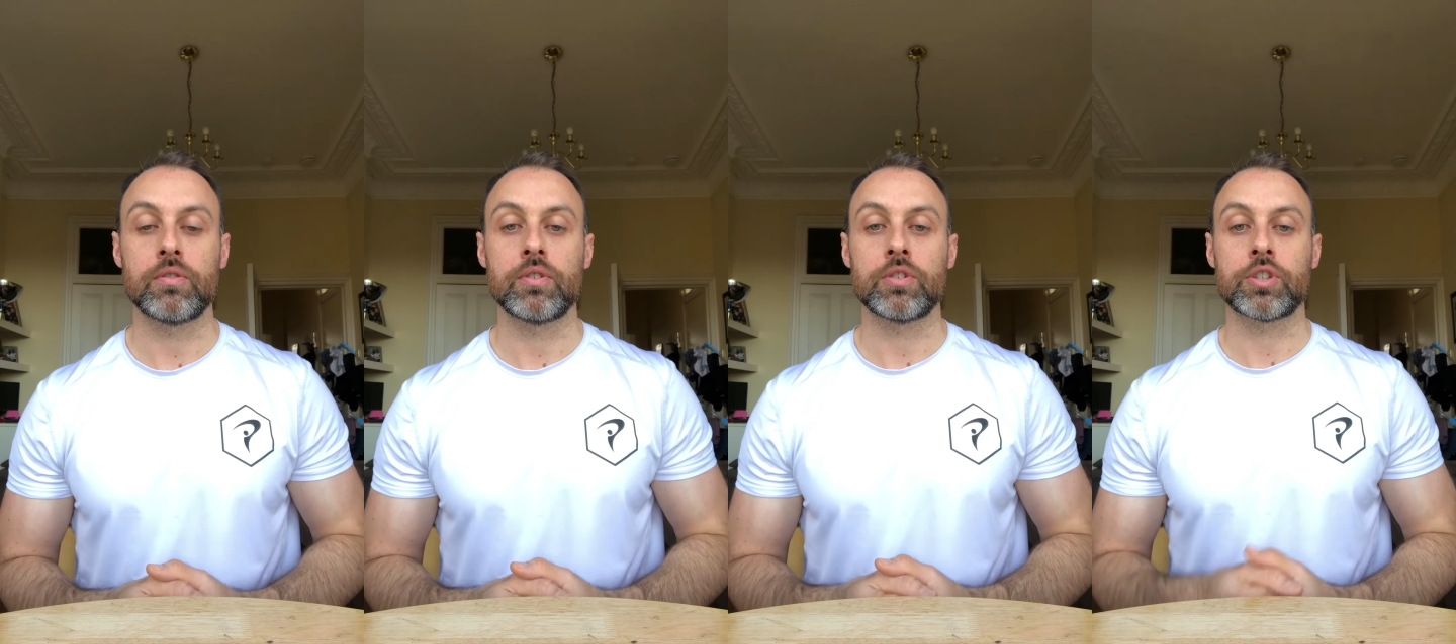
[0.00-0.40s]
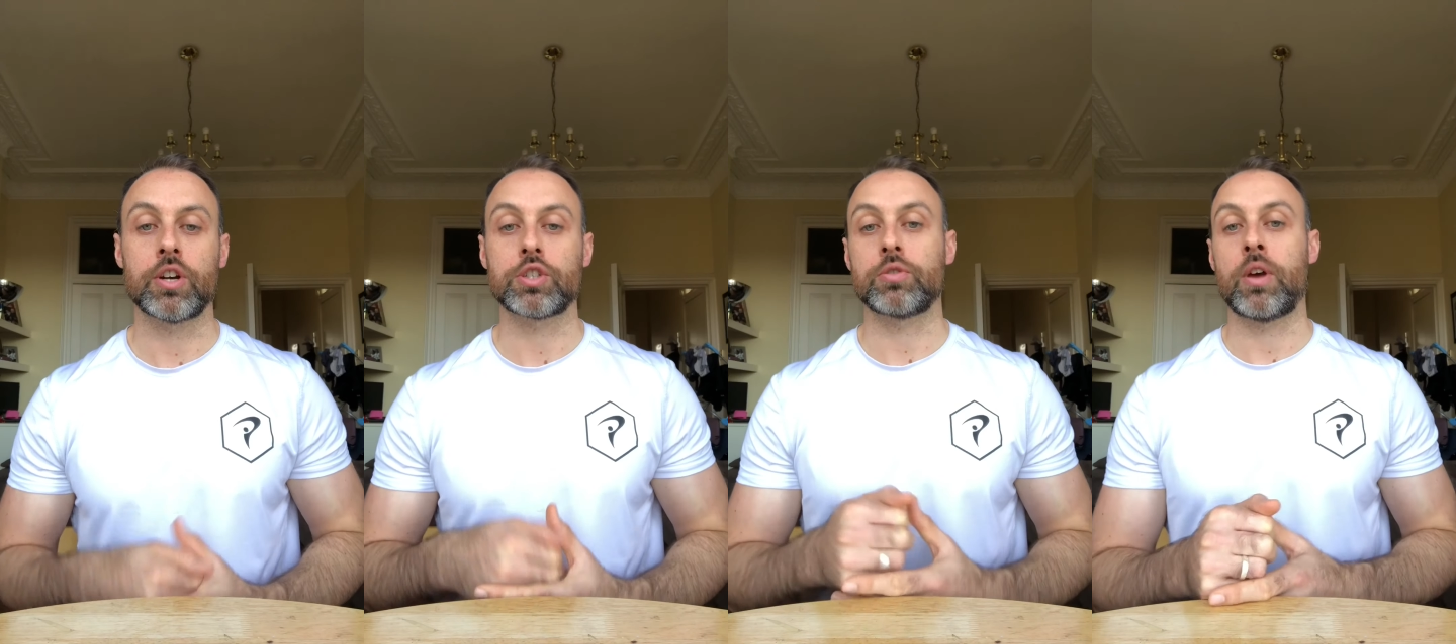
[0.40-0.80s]

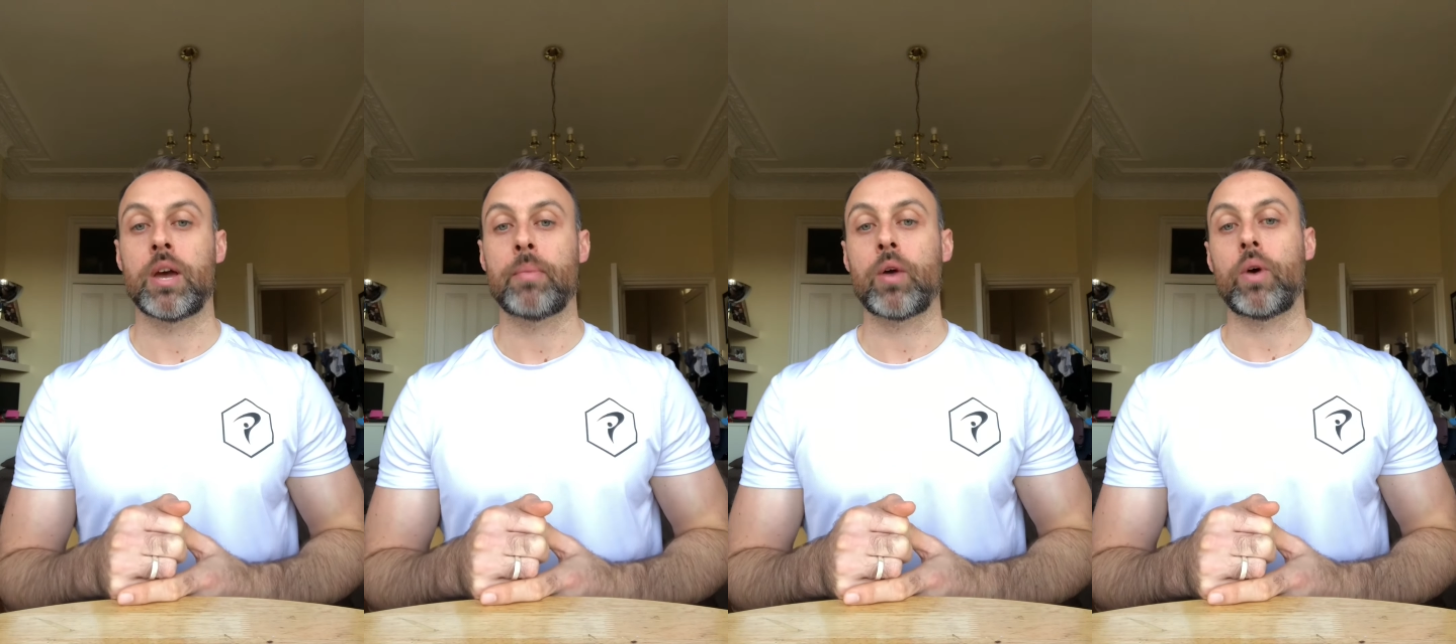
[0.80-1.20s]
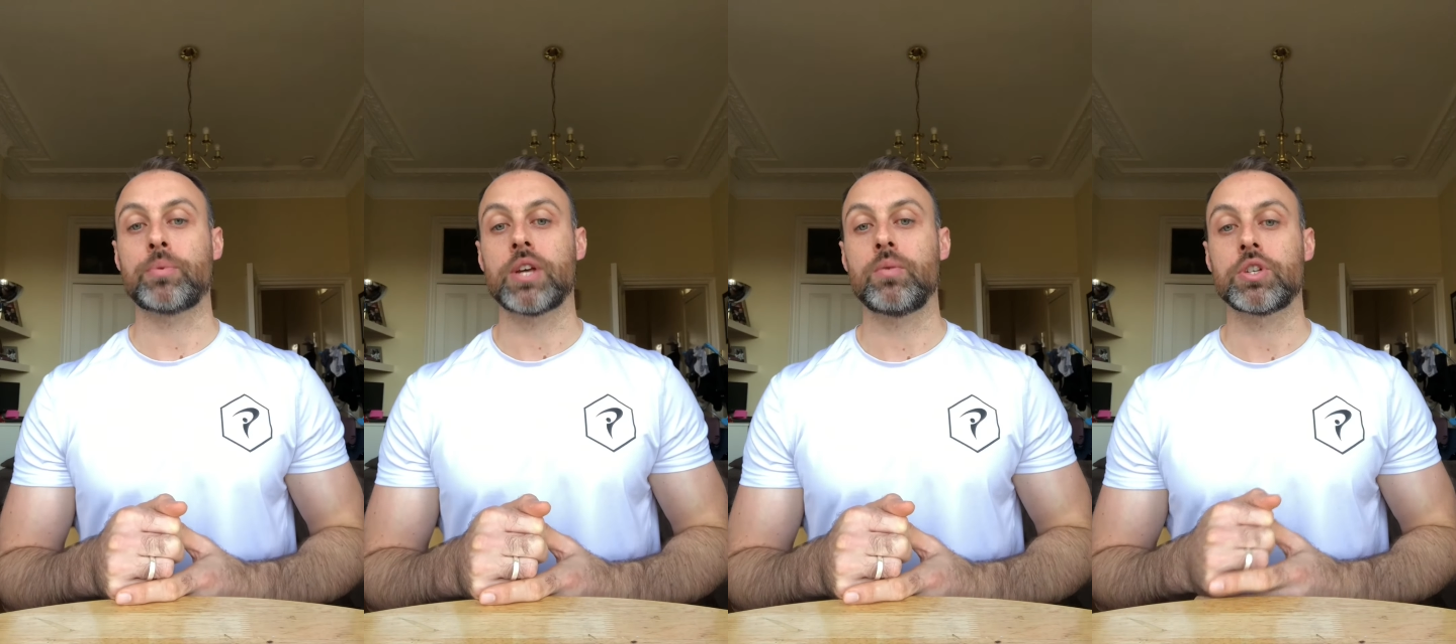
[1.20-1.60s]
search my
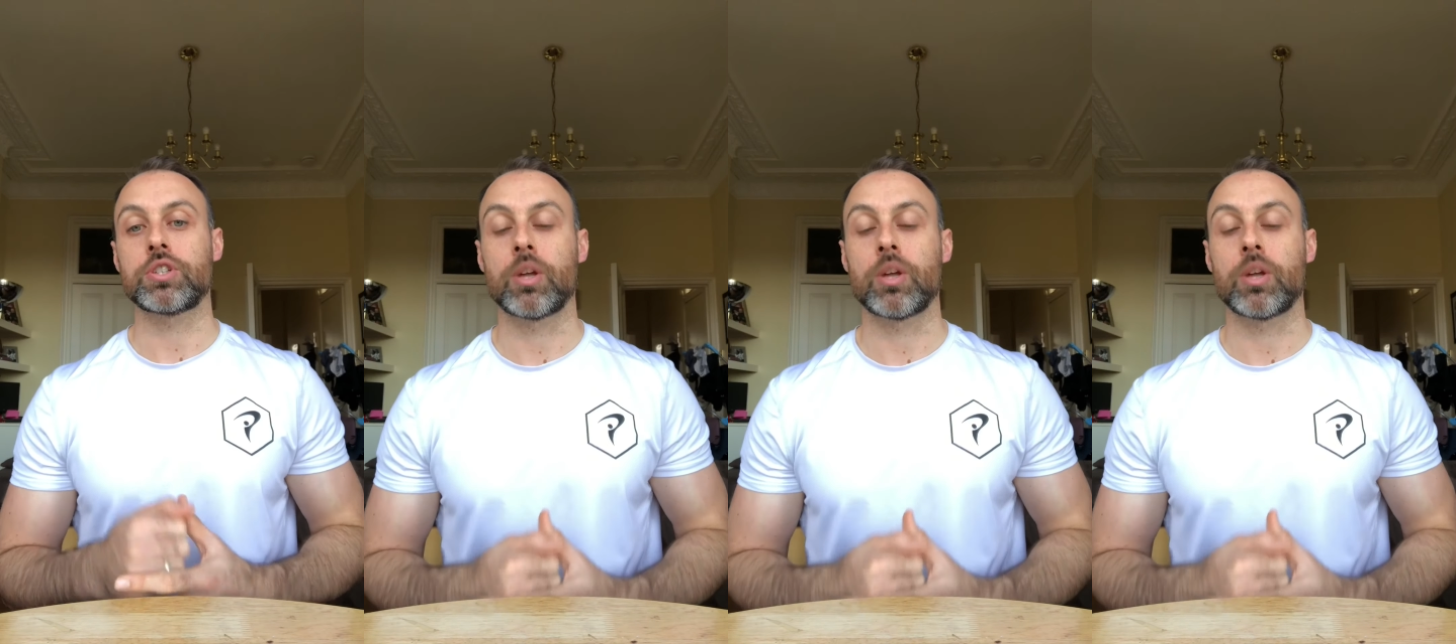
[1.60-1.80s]
website, which is